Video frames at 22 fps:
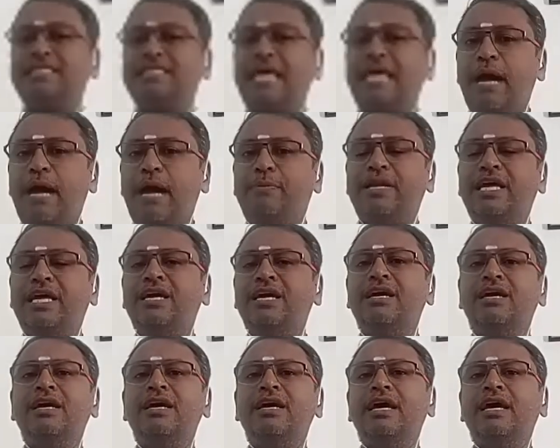happening
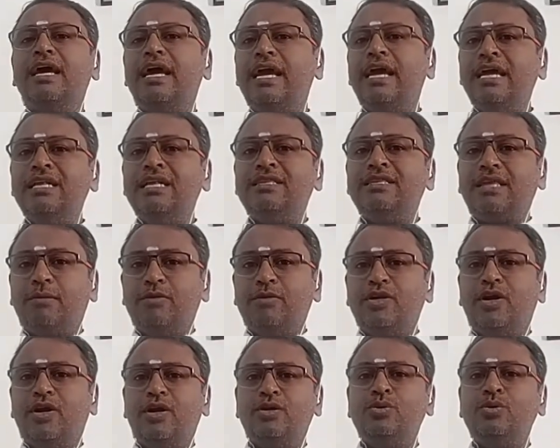in Tamil
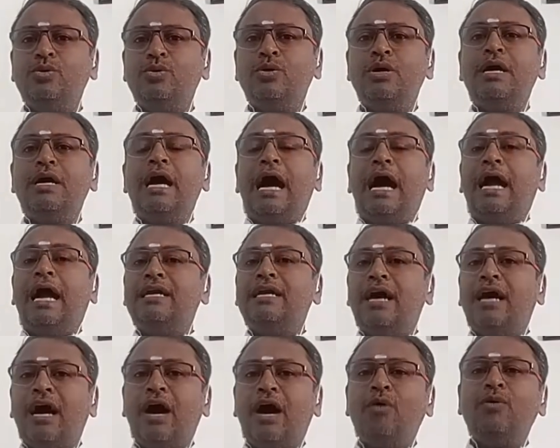Nadu, and
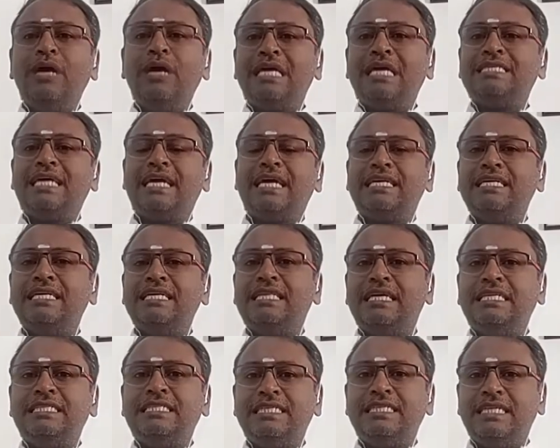how exactly the
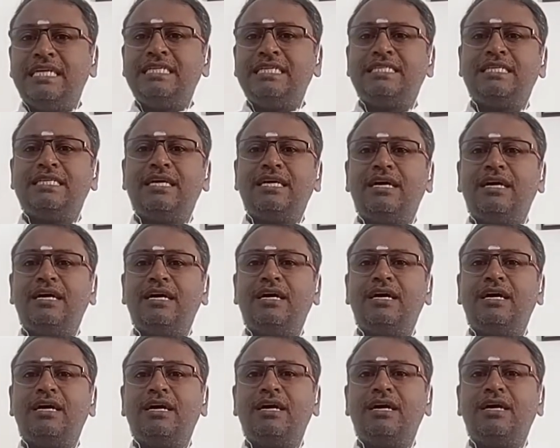incidents
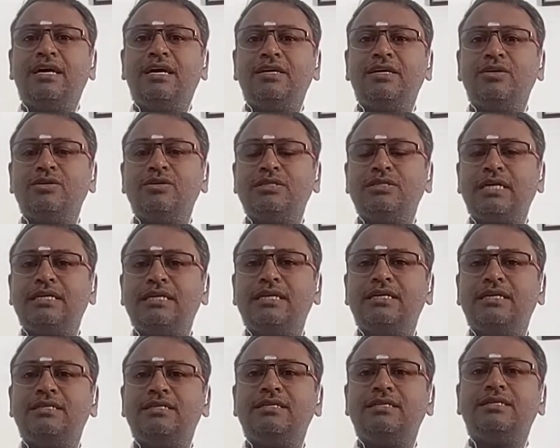
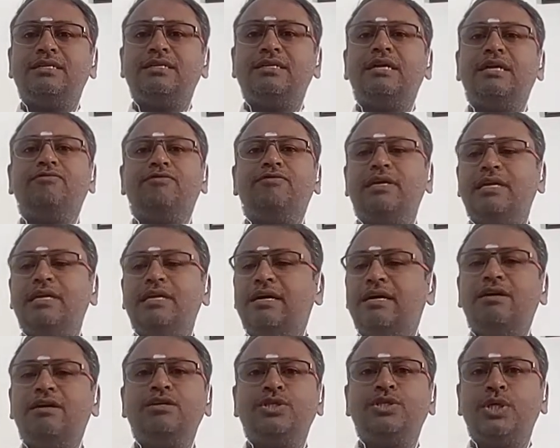started unfurling.
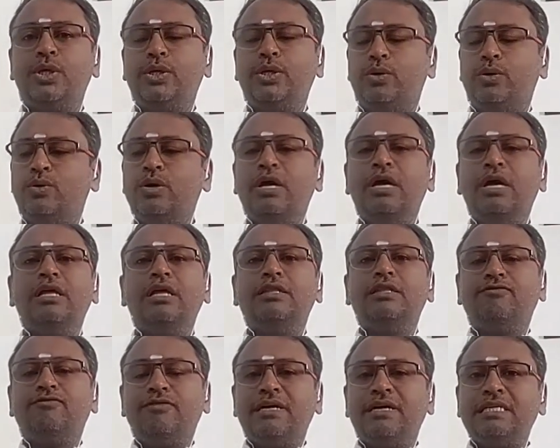I'll show you.
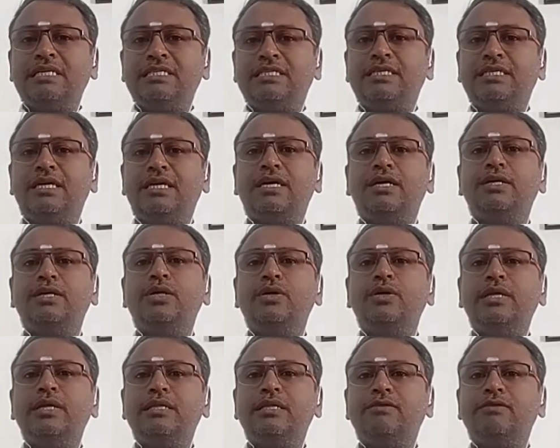First,
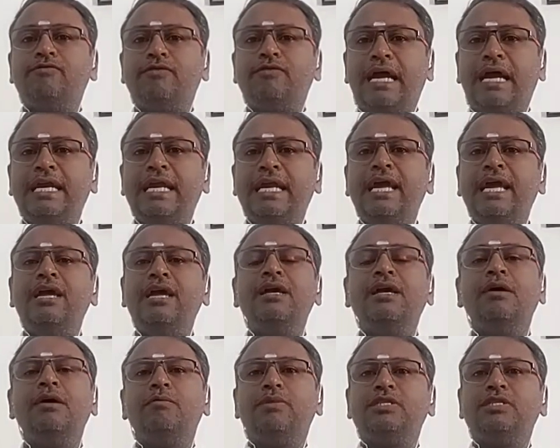during the Friday,
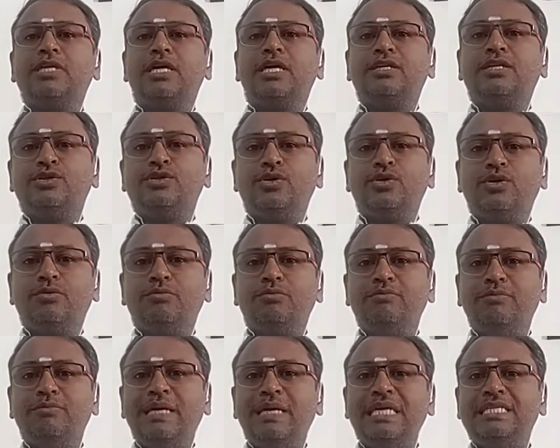Prashant Kishore
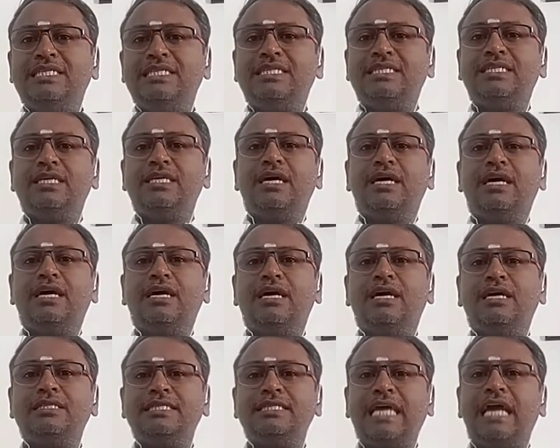meets
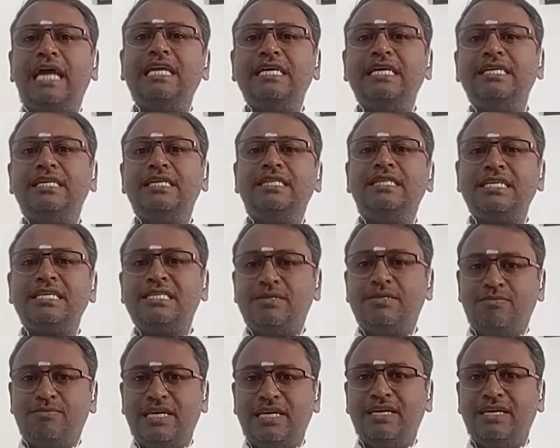Stalin in the
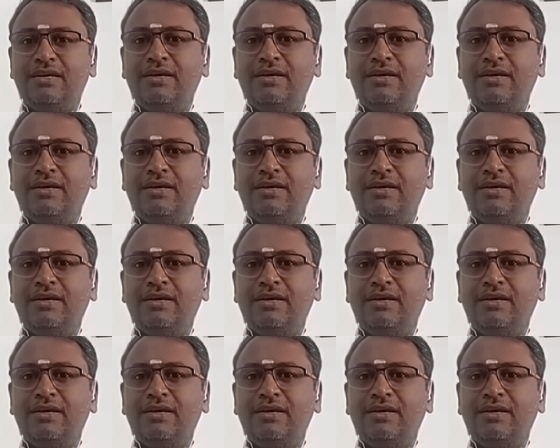assembly.